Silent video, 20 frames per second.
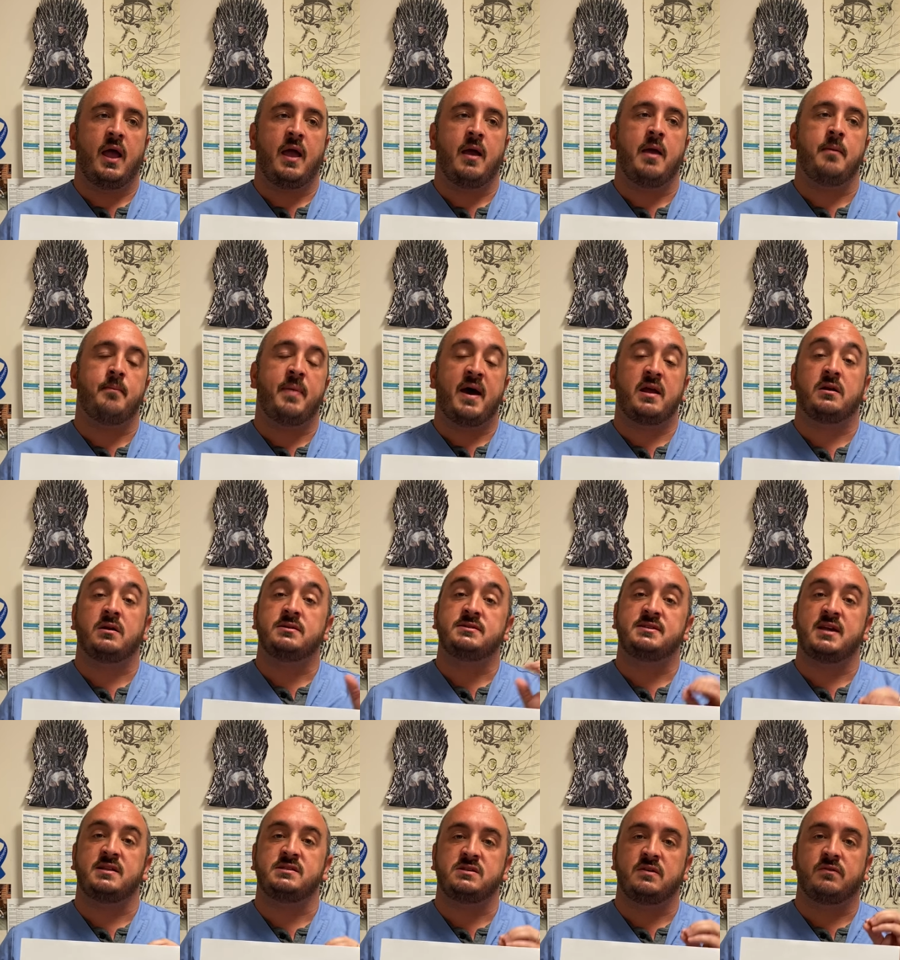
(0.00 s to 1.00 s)
a better
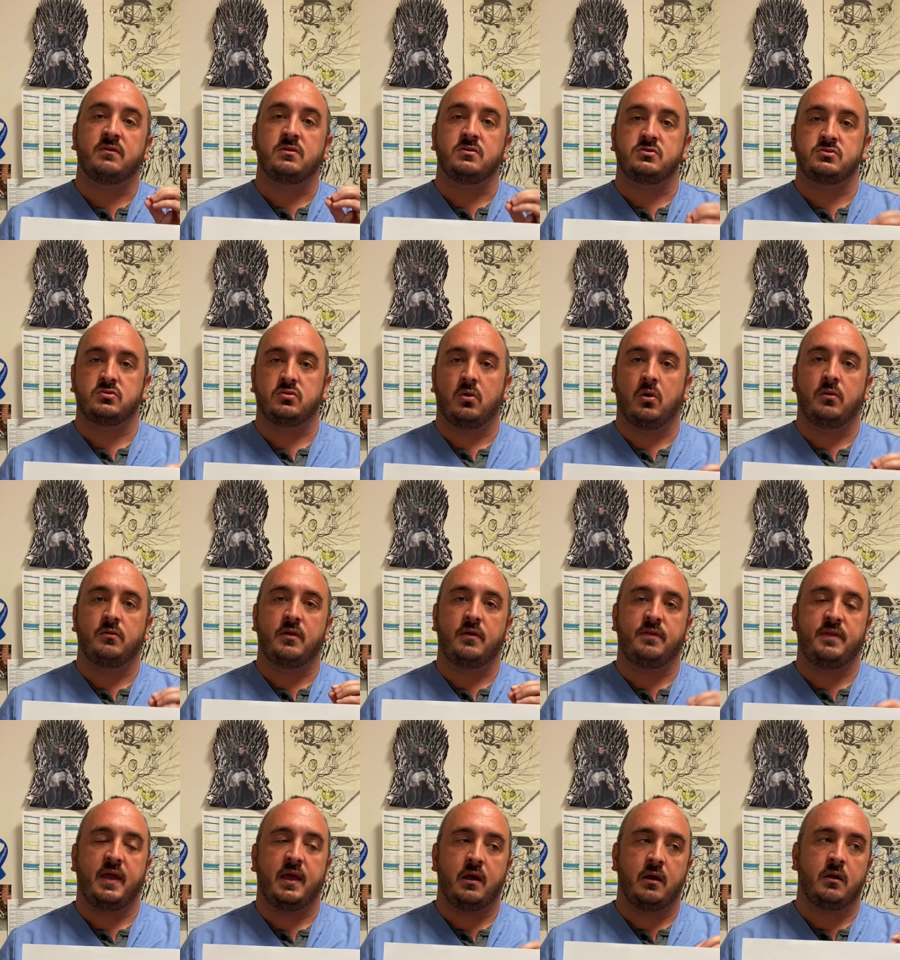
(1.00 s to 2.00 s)
sense of control, that
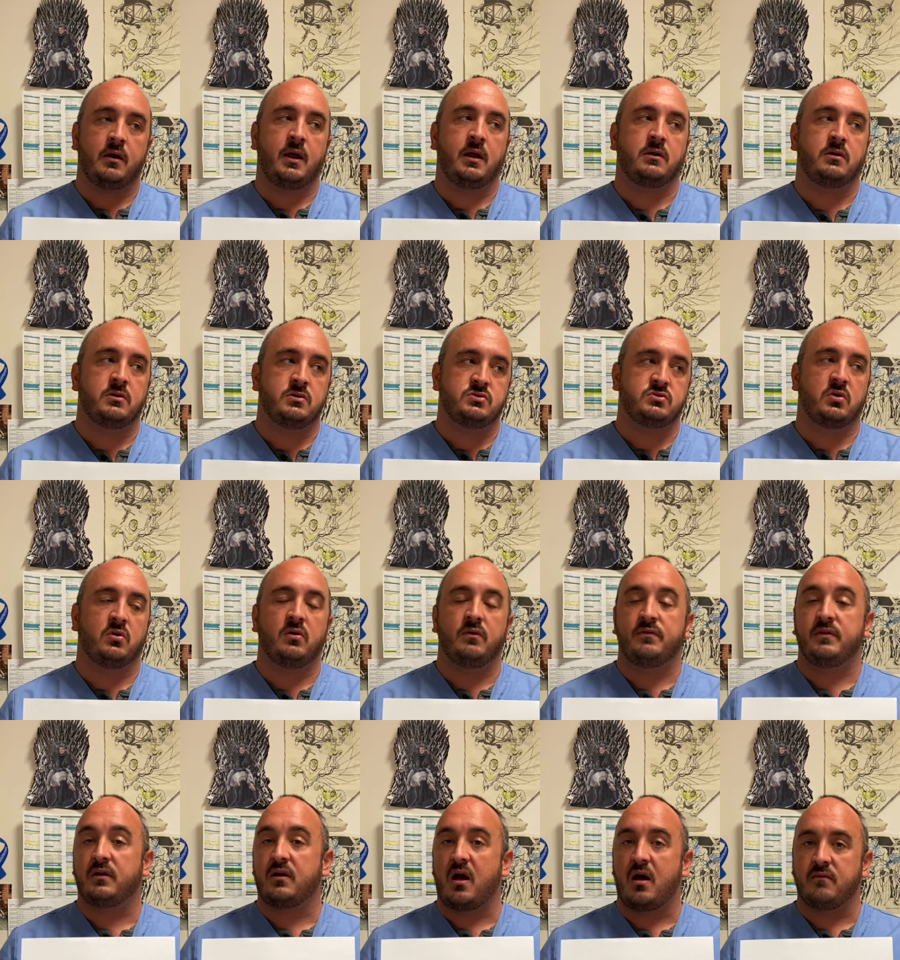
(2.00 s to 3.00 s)
they are in control of
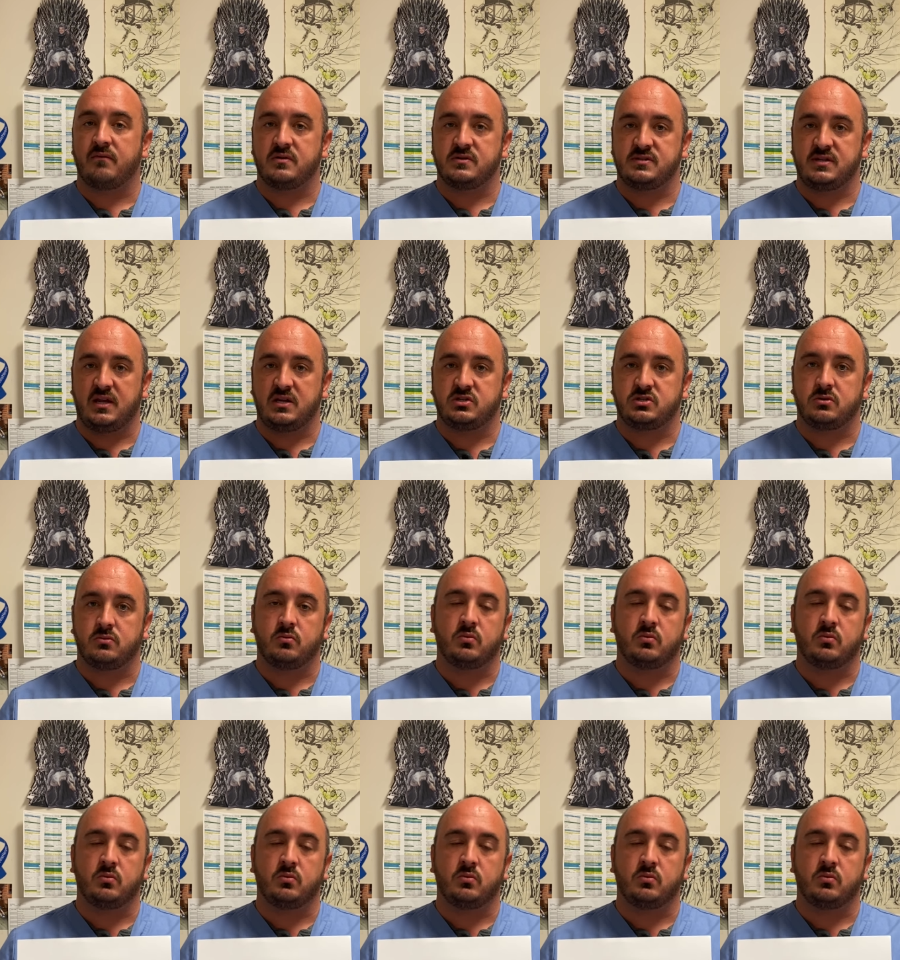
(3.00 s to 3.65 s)
the conversation,